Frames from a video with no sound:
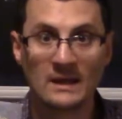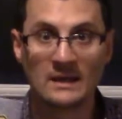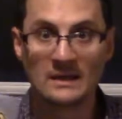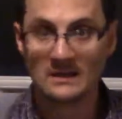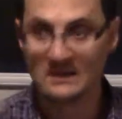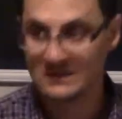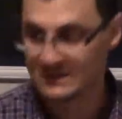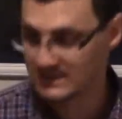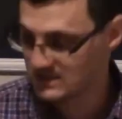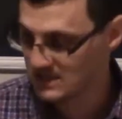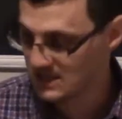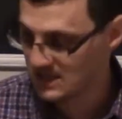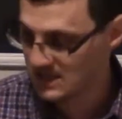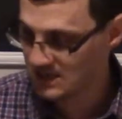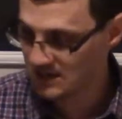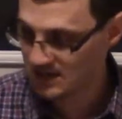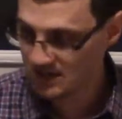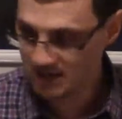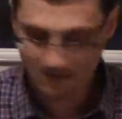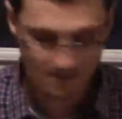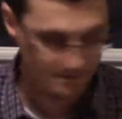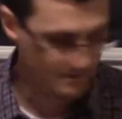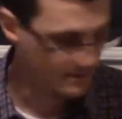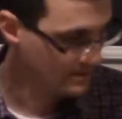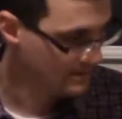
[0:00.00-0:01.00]
is
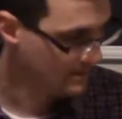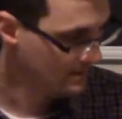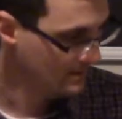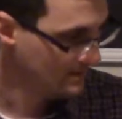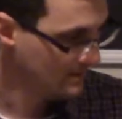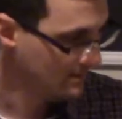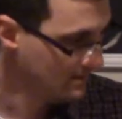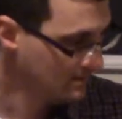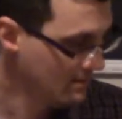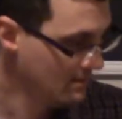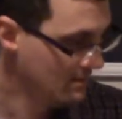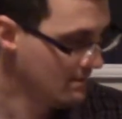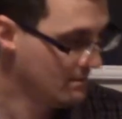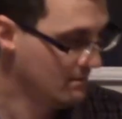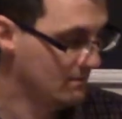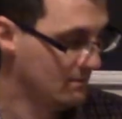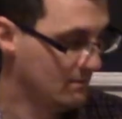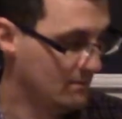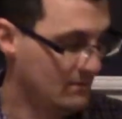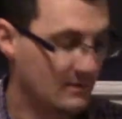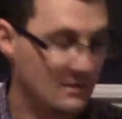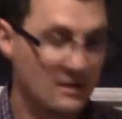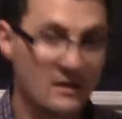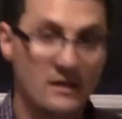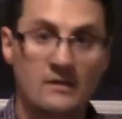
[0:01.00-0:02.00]
needed.
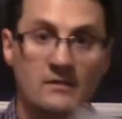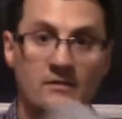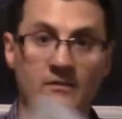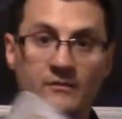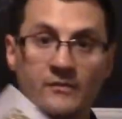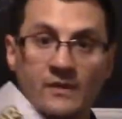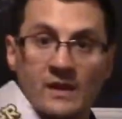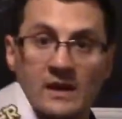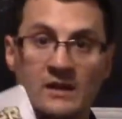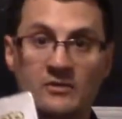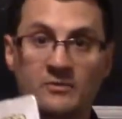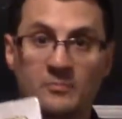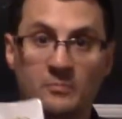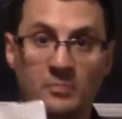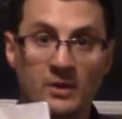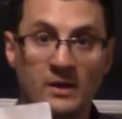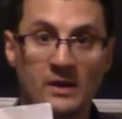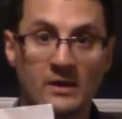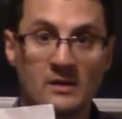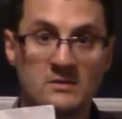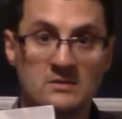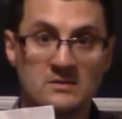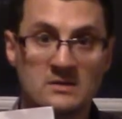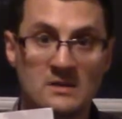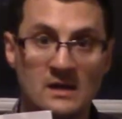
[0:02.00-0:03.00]
Advanced
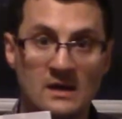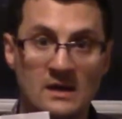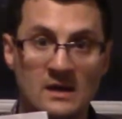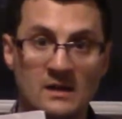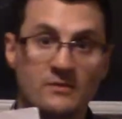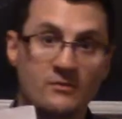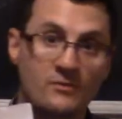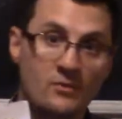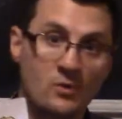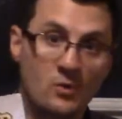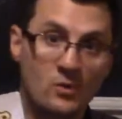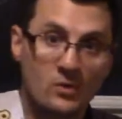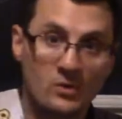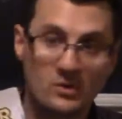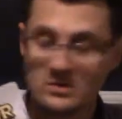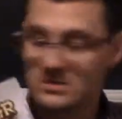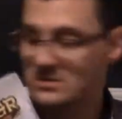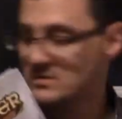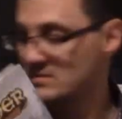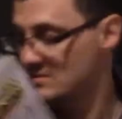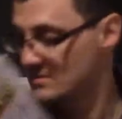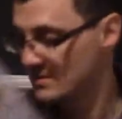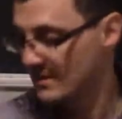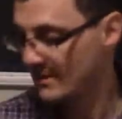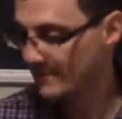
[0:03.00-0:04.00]
Player's Guide, of
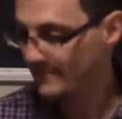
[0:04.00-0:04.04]
course.